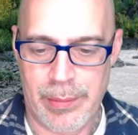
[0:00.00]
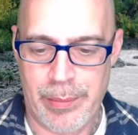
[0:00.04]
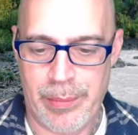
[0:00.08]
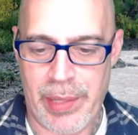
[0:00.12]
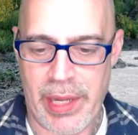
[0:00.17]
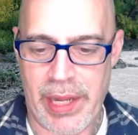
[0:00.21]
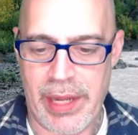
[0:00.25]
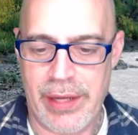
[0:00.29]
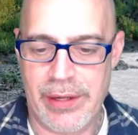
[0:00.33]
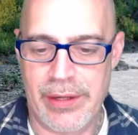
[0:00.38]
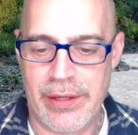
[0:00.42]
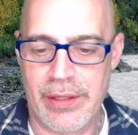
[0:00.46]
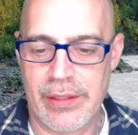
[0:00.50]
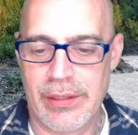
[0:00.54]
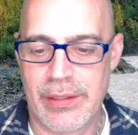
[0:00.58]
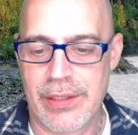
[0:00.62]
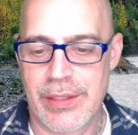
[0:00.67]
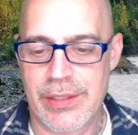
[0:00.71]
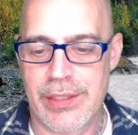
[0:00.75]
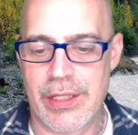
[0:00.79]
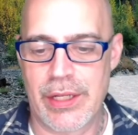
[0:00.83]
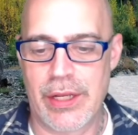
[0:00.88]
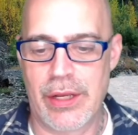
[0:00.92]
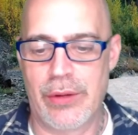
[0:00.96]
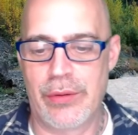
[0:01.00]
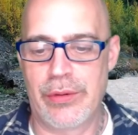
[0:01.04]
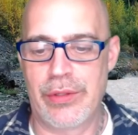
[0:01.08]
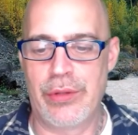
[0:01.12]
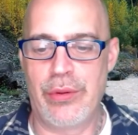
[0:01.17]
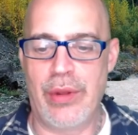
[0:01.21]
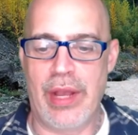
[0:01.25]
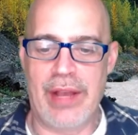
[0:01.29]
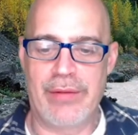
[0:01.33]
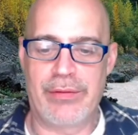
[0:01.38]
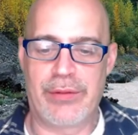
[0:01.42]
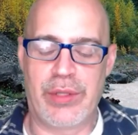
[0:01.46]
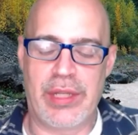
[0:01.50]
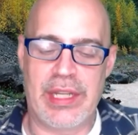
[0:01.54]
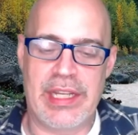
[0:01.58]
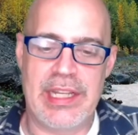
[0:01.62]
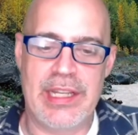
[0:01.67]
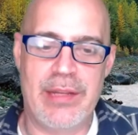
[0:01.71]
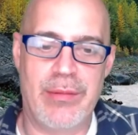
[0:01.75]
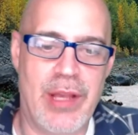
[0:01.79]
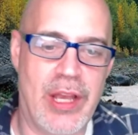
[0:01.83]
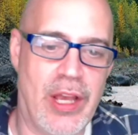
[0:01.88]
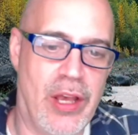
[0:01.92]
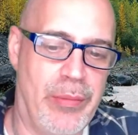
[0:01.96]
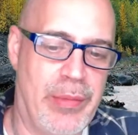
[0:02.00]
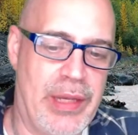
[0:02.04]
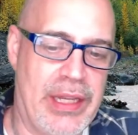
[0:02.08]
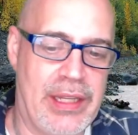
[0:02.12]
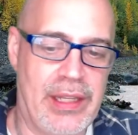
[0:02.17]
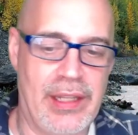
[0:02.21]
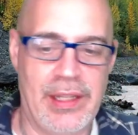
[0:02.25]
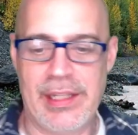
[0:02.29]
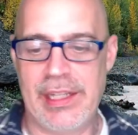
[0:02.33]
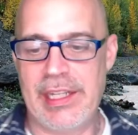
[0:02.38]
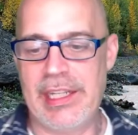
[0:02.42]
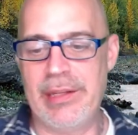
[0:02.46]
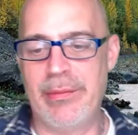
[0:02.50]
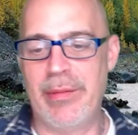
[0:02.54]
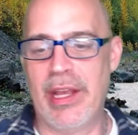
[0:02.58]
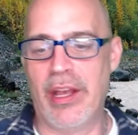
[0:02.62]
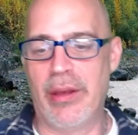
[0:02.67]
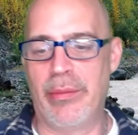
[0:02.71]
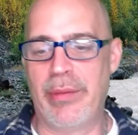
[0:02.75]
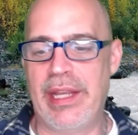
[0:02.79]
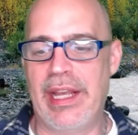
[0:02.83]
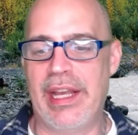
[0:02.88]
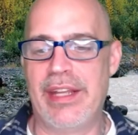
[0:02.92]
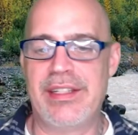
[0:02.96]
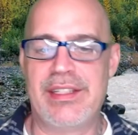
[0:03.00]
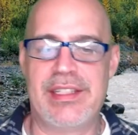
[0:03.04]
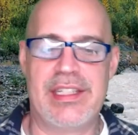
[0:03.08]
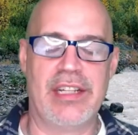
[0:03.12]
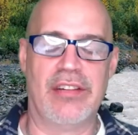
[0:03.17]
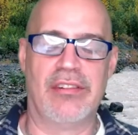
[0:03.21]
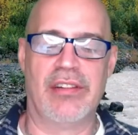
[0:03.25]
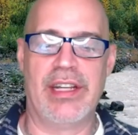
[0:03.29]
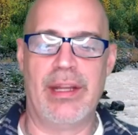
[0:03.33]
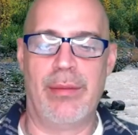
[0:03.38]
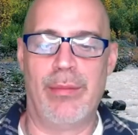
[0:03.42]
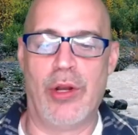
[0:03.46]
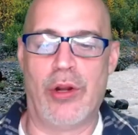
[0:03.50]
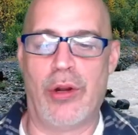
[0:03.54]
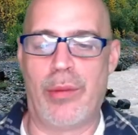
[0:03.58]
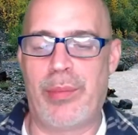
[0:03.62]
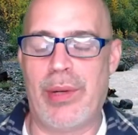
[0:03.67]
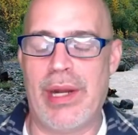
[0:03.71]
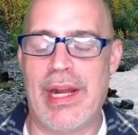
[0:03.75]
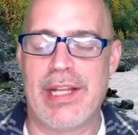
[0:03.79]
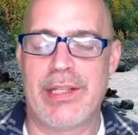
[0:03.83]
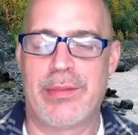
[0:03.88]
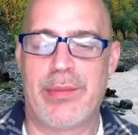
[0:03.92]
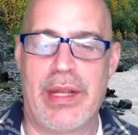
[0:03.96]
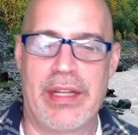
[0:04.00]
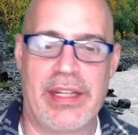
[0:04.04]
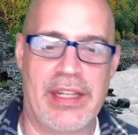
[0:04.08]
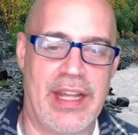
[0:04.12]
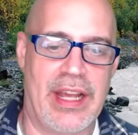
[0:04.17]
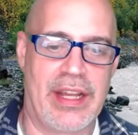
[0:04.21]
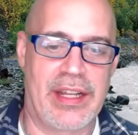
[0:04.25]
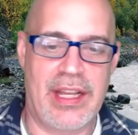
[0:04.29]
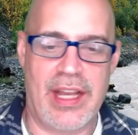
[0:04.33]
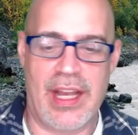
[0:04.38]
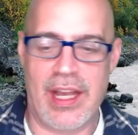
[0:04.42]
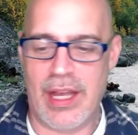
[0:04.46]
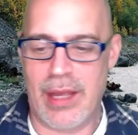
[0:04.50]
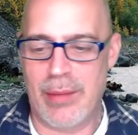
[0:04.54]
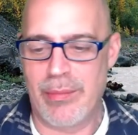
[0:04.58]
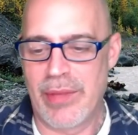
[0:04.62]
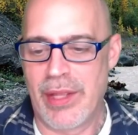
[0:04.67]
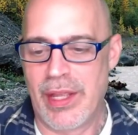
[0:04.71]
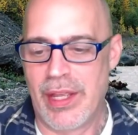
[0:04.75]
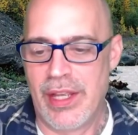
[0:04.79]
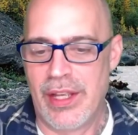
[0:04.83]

Paydirt. So you have to email me. Email me at dylan@millerprospecting.com.